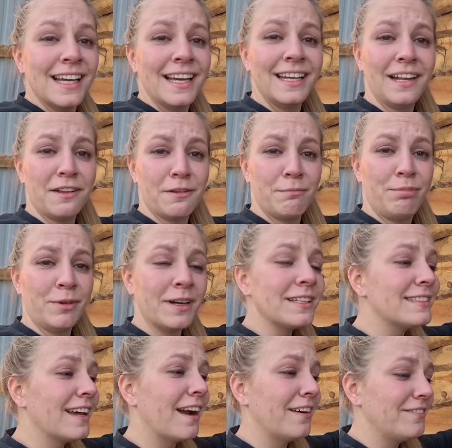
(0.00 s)
And now the
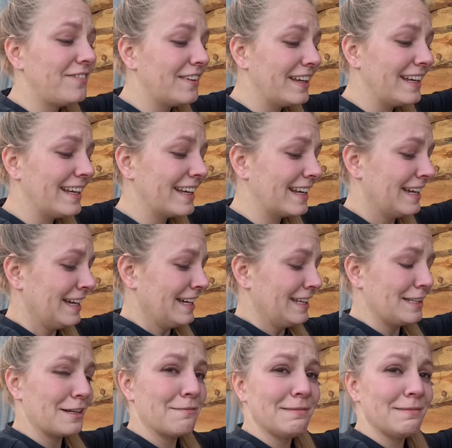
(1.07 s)
boards aren't fitting. And there